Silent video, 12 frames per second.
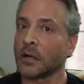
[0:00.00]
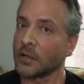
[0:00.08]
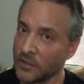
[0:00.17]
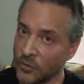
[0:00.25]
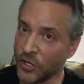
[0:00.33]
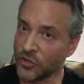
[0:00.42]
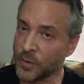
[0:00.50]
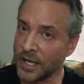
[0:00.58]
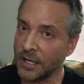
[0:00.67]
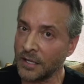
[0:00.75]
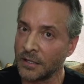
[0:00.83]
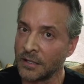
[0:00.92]
You with
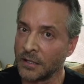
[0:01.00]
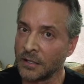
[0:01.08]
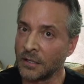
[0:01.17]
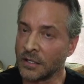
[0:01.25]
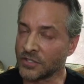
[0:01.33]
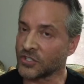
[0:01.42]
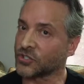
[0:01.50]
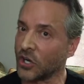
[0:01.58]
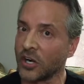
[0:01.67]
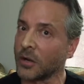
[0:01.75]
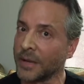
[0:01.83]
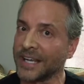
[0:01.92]
me? Is it
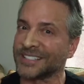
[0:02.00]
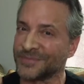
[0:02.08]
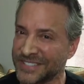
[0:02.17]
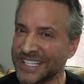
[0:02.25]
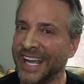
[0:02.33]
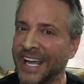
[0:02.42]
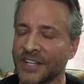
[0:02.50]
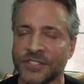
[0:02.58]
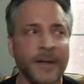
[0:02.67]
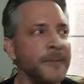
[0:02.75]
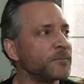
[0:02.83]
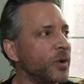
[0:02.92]
starting to make some sense,
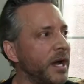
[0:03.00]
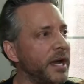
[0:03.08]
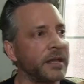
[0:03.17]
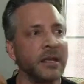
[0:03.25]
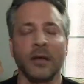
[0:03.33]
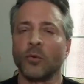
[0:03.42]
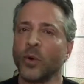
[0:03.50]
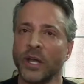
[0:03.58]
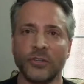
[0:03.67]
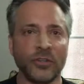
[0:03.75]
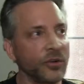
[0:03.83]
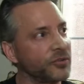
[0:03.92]
right?
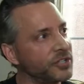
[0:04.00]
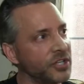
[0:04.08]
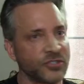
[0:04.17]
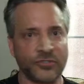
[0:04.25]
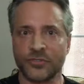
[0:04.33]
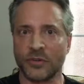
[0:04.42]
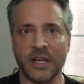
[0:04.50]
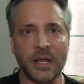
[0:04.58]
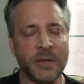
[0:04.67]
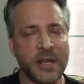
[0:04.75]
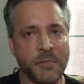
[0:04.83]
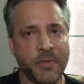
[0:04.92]
When you're just
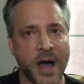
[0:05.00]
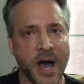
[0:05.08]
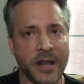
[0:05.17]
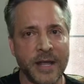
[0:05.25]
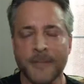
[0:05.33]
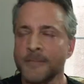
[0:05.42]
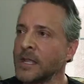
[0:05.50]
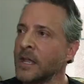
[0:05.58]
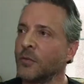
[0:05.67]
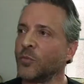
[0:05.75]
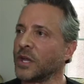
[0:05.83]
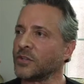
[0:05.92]
dreaming about it,
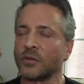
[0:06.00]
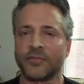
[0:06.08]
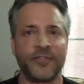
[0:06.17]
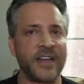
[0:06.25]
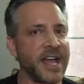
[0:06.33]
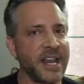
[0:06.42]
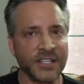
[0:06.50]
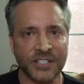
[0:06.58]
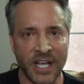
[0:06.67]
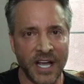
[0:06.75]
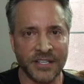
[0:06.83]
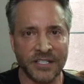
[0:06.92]
when you're
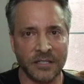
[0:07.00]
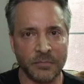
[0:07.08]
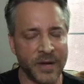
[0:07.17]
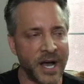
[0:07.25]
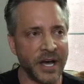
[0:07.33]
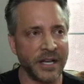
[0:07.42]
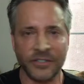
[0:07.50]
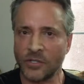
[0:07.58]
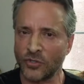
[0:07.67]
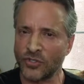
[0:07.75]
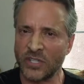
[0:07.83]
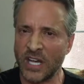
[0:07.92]
fantasizing about it,
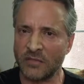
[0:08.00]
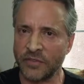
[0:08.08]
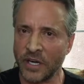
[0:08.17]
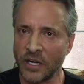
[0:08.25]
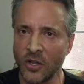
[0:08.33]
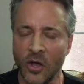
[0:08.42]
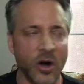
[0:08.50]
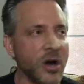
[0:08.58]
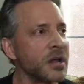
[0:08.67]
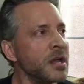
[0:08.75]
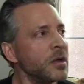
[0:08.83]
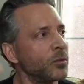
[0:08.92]
don't do that very
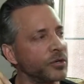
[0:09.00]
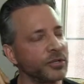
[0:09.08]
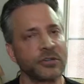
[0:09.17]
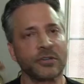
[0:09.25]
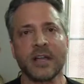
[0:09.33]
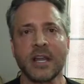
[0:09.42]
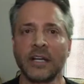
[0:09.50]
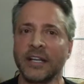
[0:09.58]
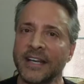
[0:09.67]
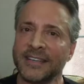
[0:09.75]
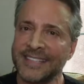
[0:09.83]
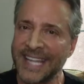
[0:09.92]
long. When you're creating an
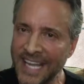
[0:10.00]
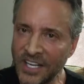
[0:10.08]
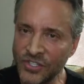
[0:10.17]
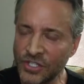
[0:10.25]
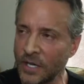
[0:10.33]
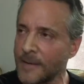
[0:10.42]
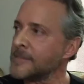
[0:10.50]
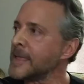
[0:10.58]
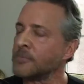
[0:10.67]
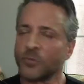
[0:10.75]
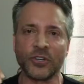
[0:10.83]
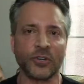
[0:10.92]
intention,
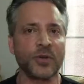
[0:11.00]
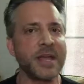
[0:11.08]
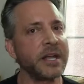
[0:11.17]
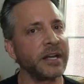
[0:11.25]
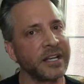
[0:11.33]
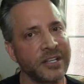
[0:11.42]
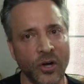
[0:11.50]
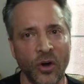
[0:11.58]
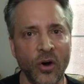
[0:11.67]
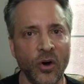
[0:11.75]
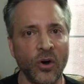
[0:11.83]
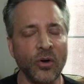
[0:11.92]
when you're creating a
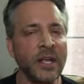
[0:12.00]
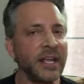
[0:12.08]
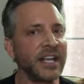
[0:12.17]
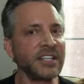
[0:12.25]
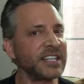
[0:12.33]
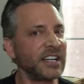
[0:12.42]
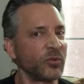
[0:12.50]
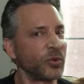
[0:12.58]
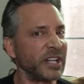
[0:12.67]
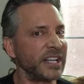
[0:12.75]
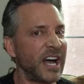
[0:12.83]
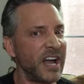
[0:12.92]
goal, it's in a
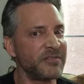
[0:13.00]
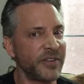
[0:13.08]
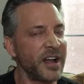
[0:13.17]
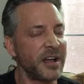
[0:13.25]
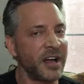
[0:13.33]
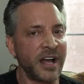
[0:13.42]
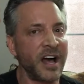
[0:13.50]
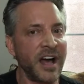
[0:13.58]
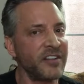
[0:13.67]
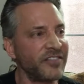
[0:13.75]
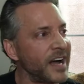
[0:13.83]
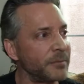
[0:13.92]
really high
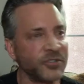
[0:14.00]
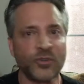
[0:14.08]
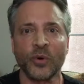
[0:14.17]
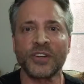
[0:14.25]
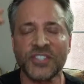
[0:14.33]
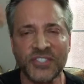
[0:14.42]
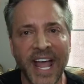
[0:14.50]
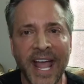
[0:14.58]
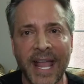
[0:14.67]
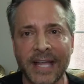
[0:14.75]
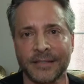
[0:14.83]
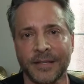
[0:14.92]
vibratory
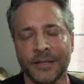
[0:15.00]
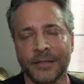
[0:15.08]
state.